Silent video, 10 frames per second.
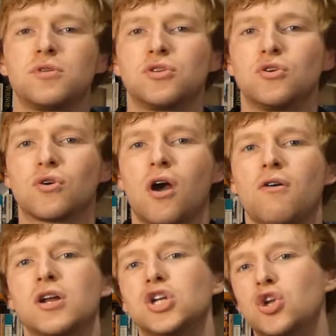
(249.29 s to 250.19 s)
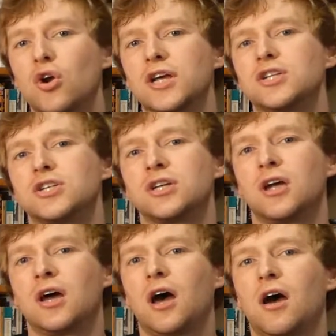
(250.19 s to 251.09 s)
your current knowledge
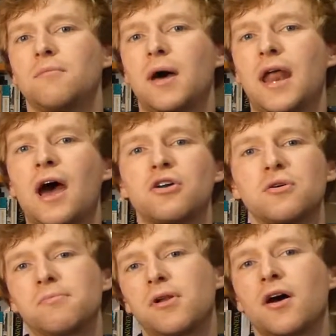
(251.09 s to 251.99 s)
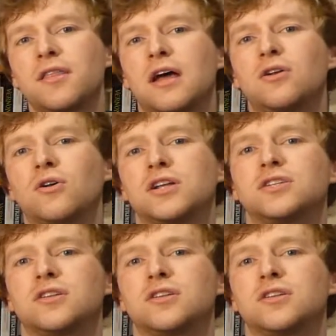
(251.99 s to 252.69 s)
and how you apply that knowledge